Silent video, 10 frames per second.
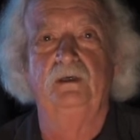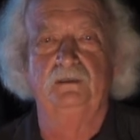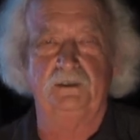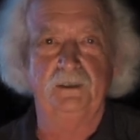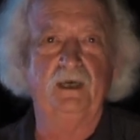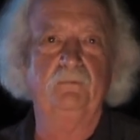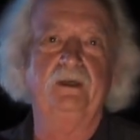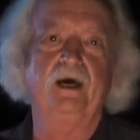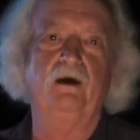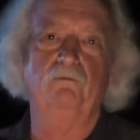she came
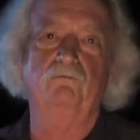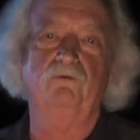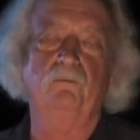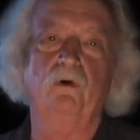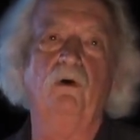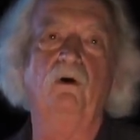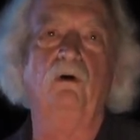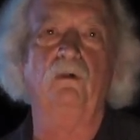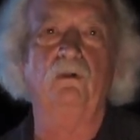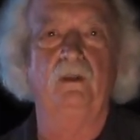down from the
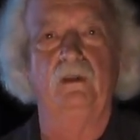hall,